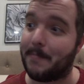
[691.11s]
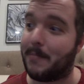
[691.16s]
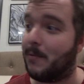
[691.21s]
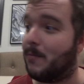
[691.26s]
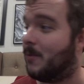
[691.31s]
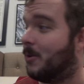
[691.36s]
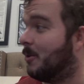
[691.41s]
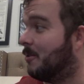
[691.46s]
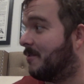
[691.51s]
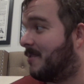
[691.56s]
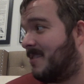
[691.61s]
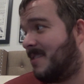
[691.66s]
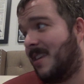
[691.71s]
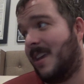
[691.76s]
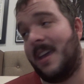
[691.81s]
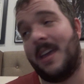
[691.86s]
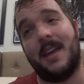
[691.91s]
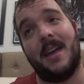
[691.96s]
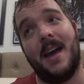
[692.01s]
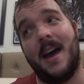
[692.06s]
But we'll
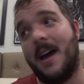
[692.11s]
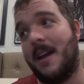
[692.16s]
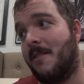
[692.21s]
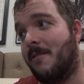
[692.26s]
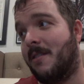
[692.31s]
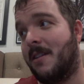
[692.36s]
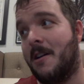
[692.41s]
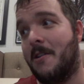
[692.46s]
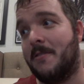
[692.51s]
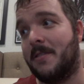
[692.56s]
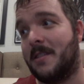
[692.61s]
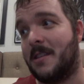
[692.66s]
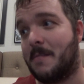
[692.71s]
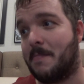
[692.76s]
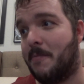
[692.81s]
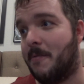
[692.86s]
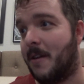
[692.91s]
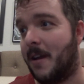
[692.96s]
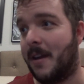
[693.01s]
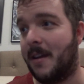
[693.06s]
see. I don't know at this
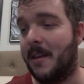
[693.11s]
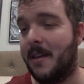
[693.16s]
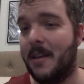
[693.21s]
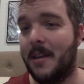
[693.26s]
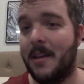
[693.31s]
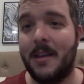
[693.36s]
point.